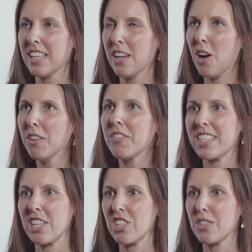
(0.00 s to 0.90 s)
all of the
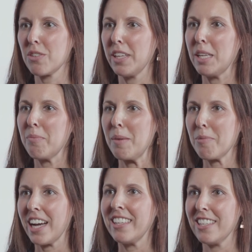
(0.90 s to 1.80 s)
sessions are led by
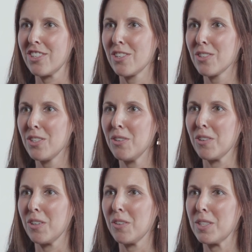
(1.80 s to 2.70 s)
practitioners who are